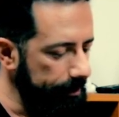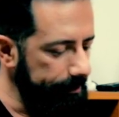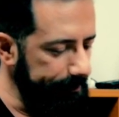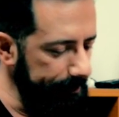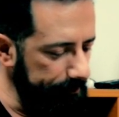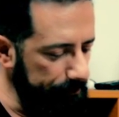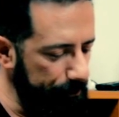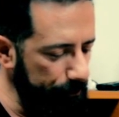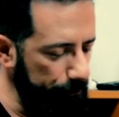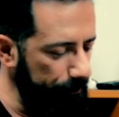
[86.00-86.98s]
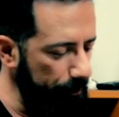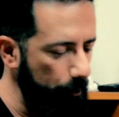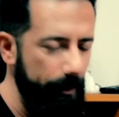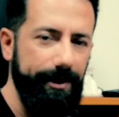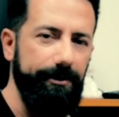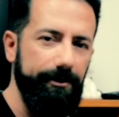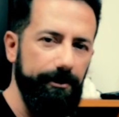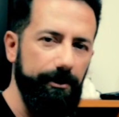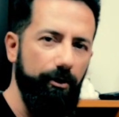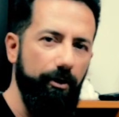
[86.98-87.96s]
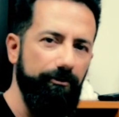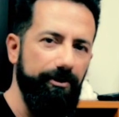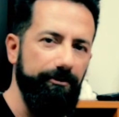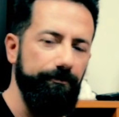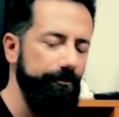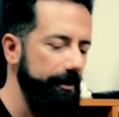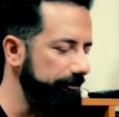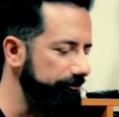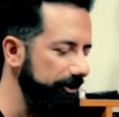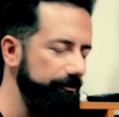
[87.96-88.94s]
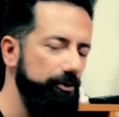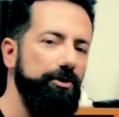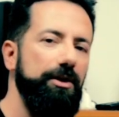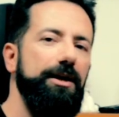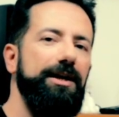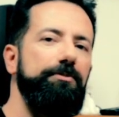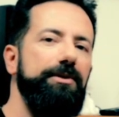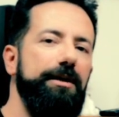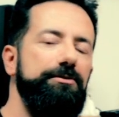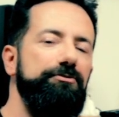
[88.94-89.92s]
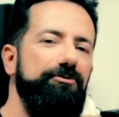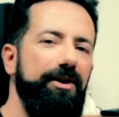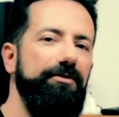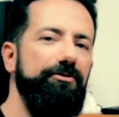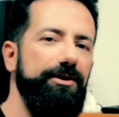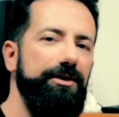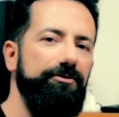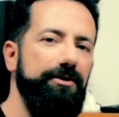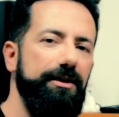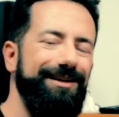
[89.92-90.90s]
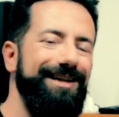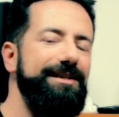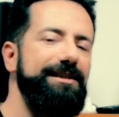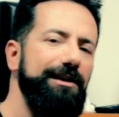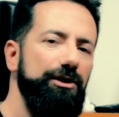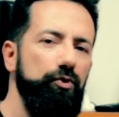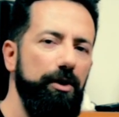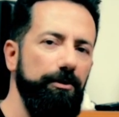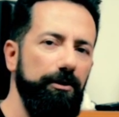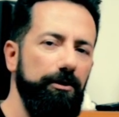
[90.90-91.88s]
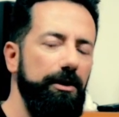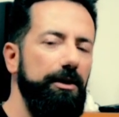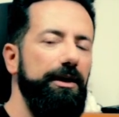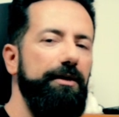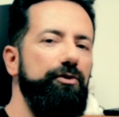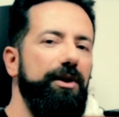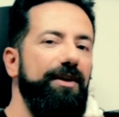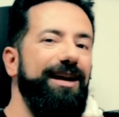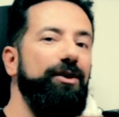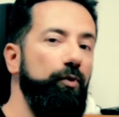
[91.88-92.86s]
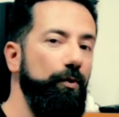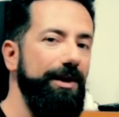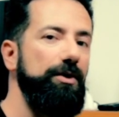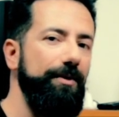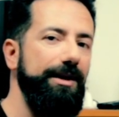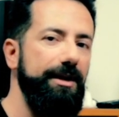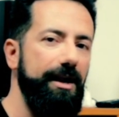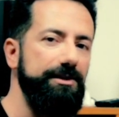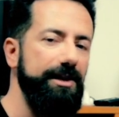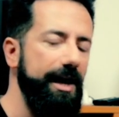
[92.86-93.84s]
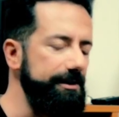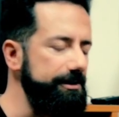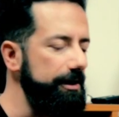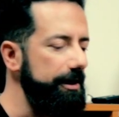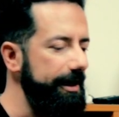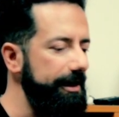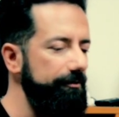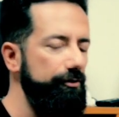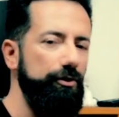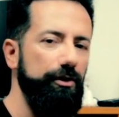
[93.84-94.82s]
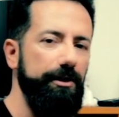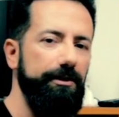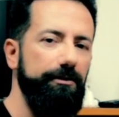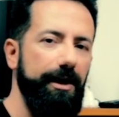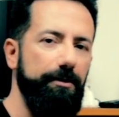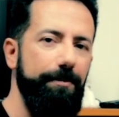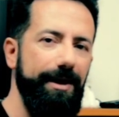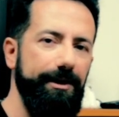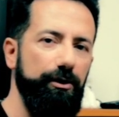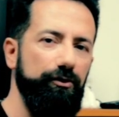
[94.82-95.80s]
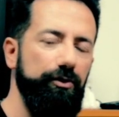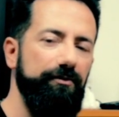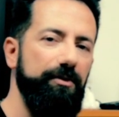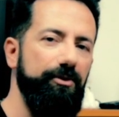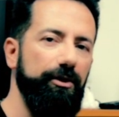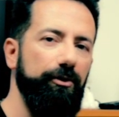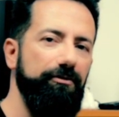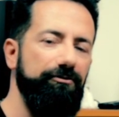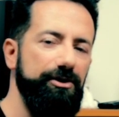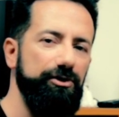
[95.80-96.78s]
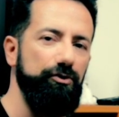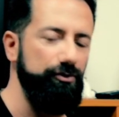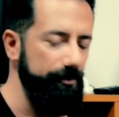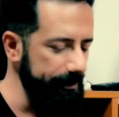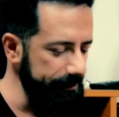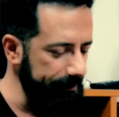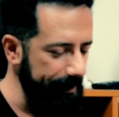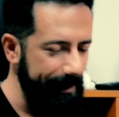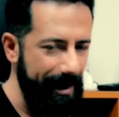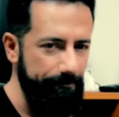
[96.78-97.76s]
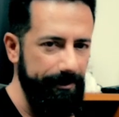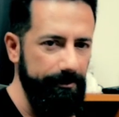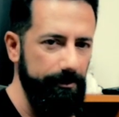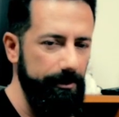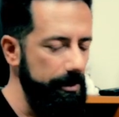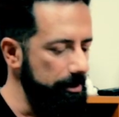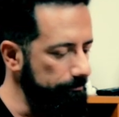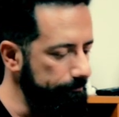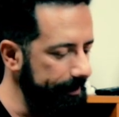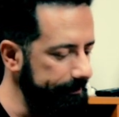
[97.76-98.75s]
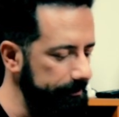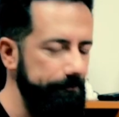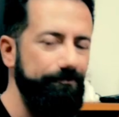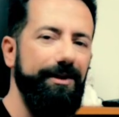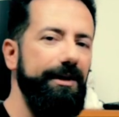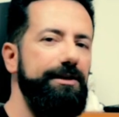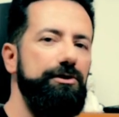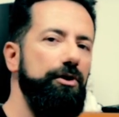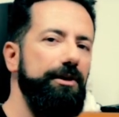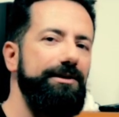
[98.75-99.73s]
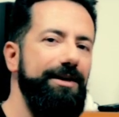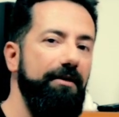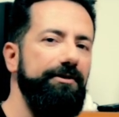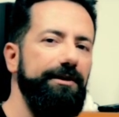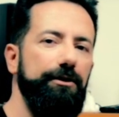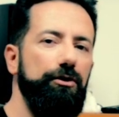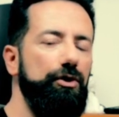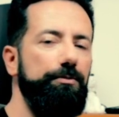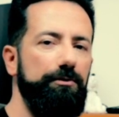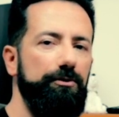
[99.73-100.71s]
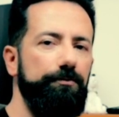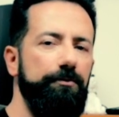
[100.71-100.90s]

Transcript: here, due to the width of the fretboard, it becomes very difficult. It's still doable if you have like really large hands, and if you're only like bending or doing vibrato on the first 2 strings, it can happen, but it's definitely not optimal.